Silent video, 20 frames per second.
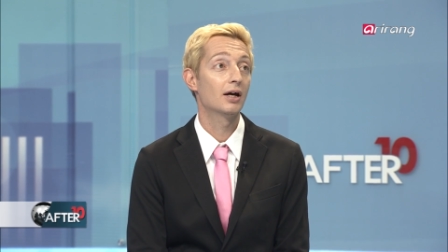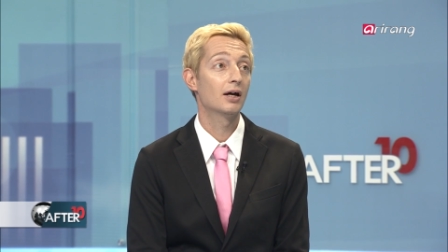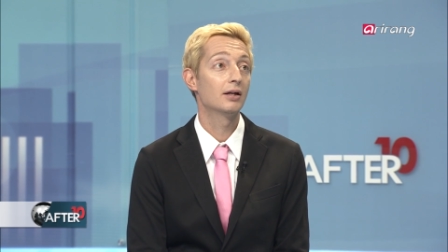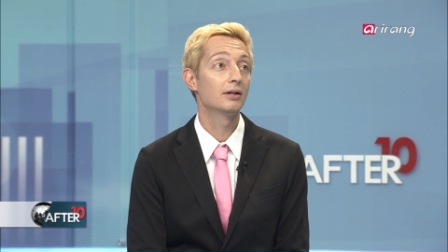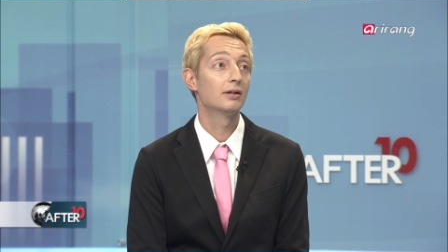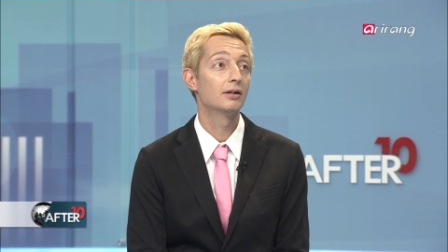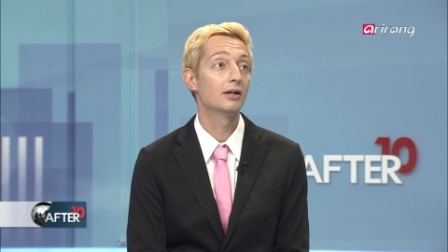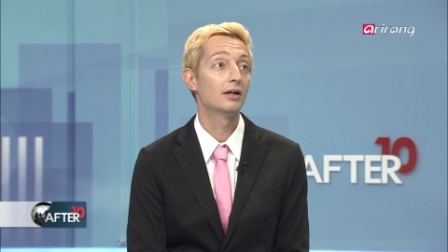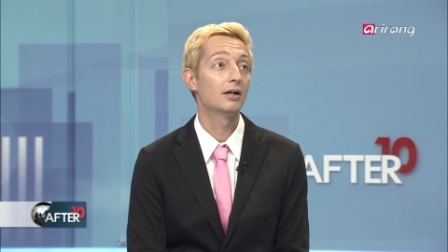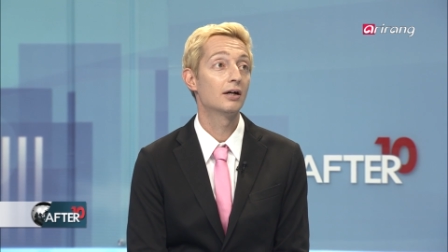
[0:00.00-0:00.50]

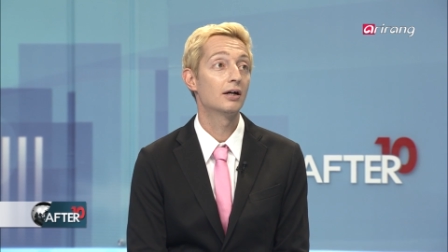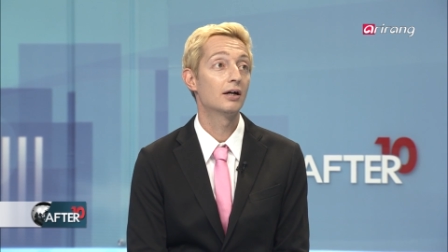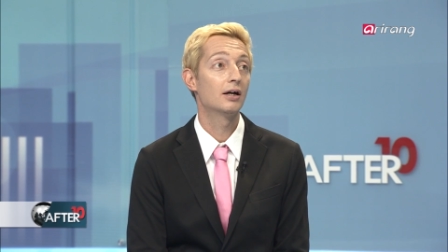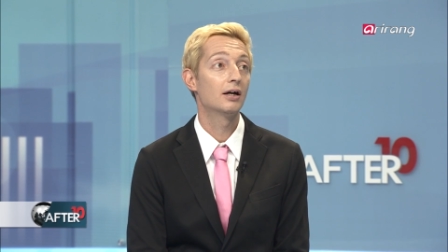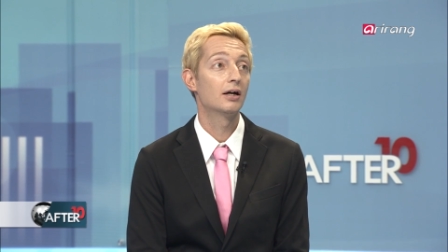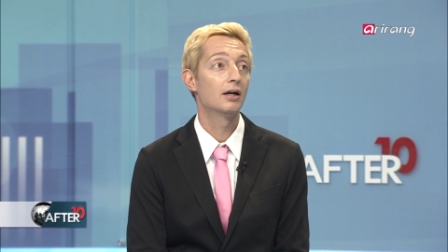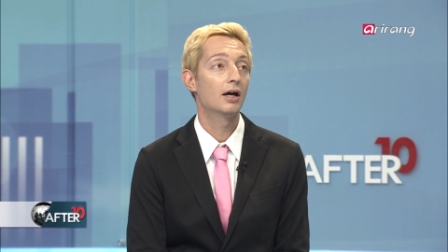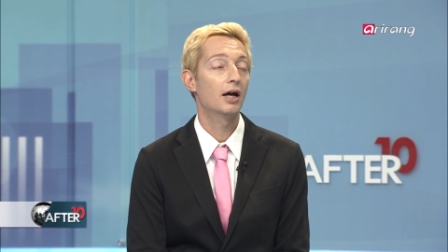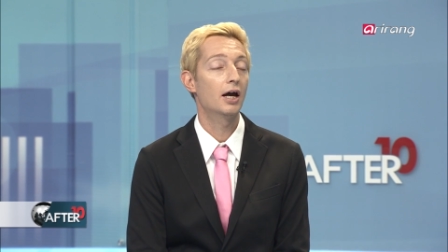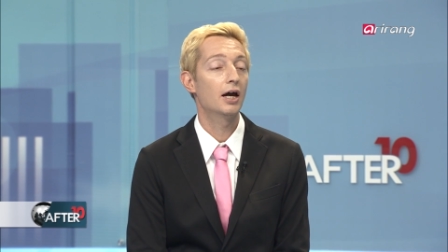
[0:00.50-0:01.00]

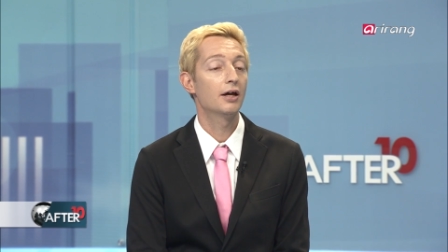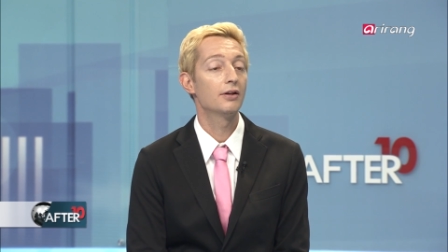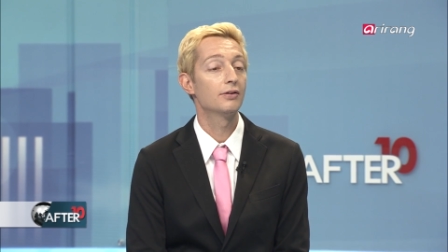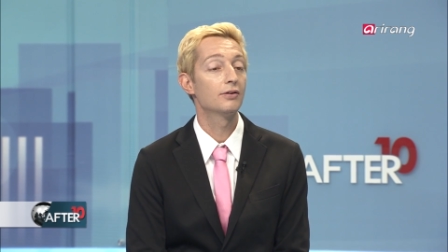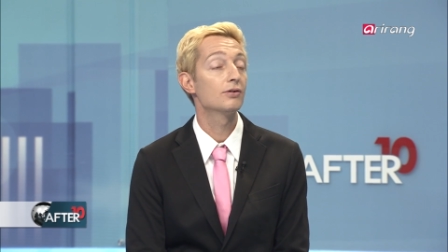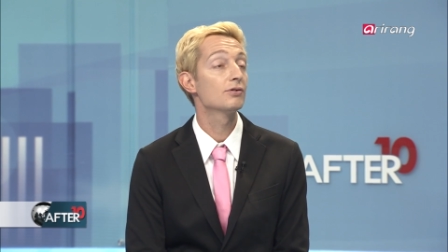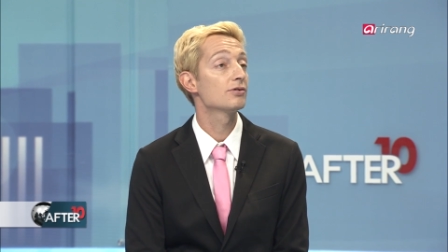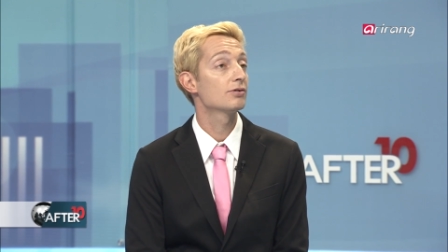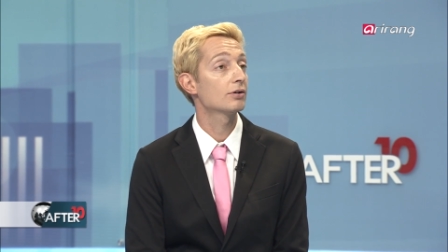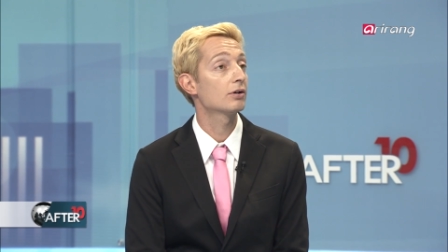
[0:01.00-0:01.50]
And
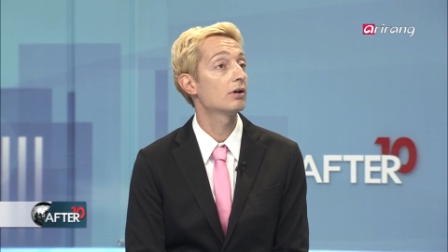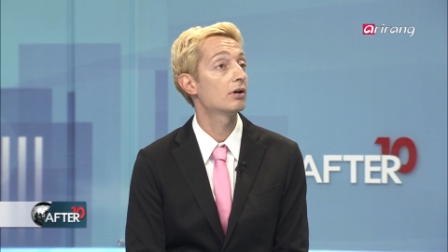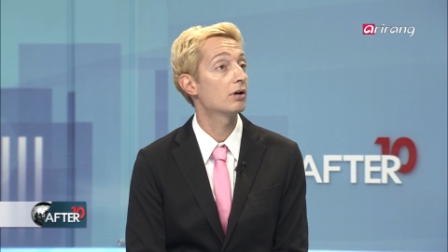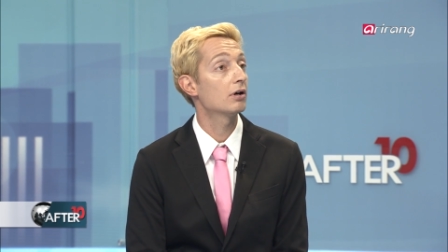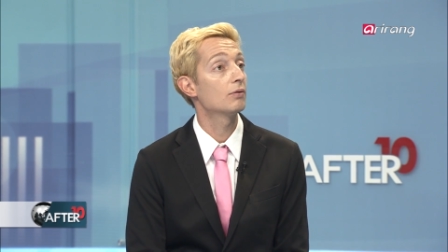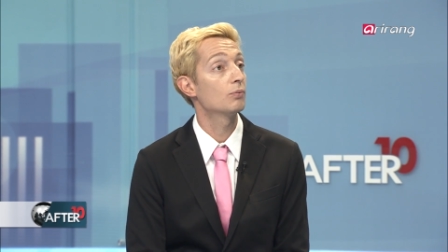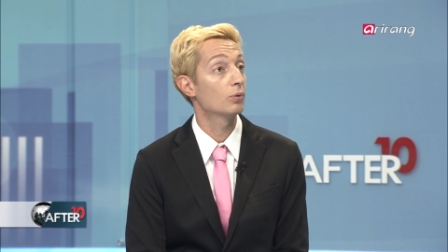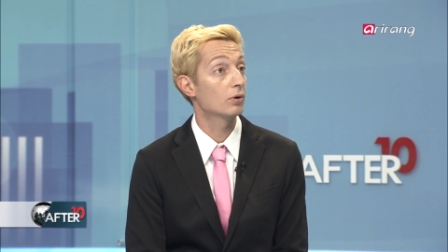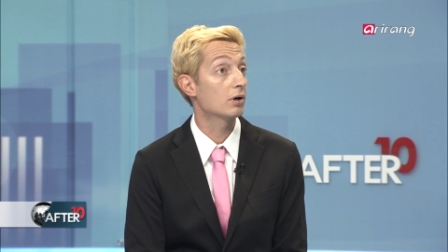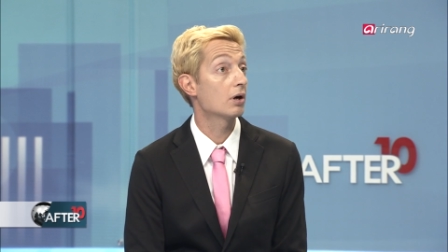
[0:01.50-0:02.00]
those
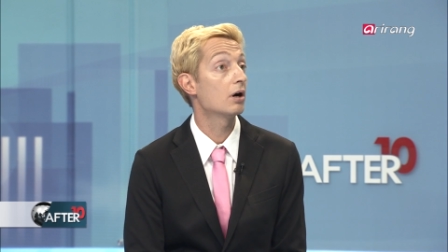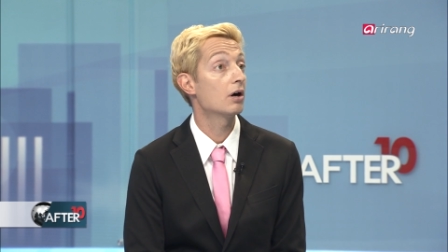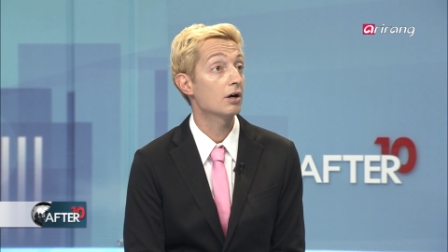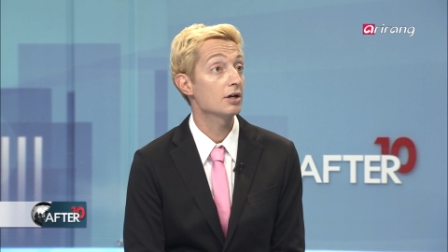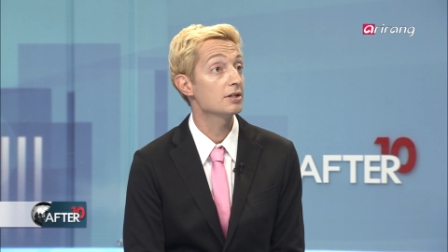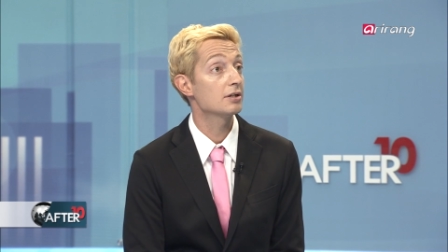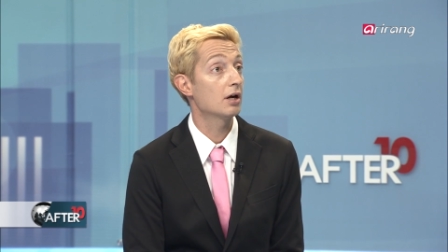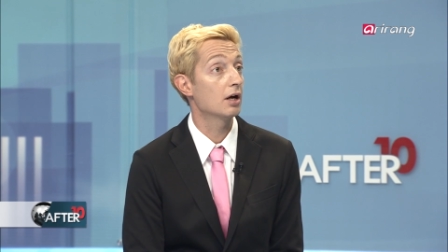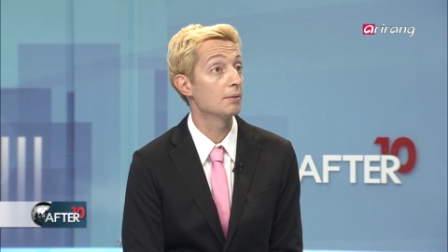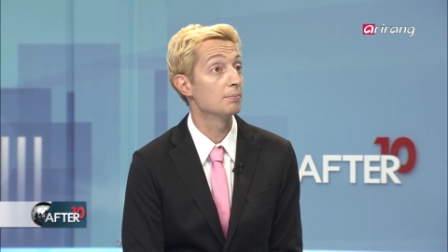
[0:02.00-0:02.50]
were
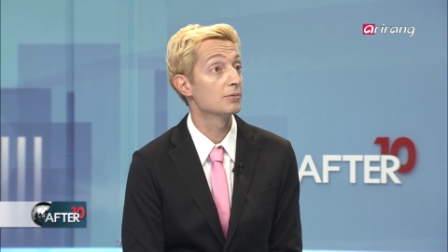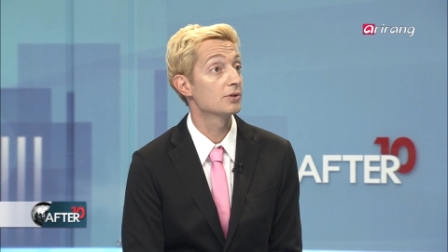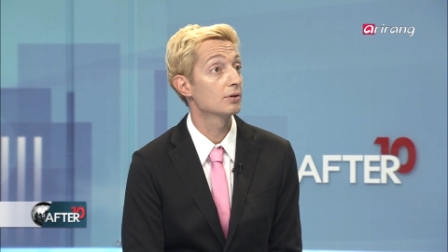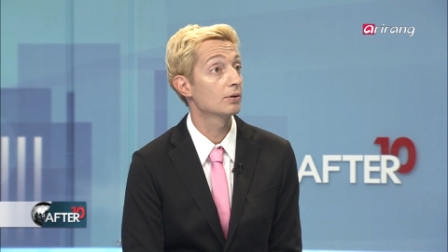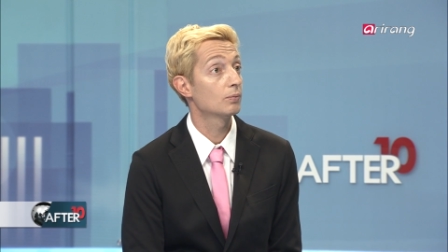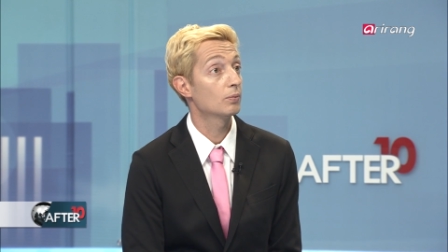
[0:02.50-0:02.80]
hard times.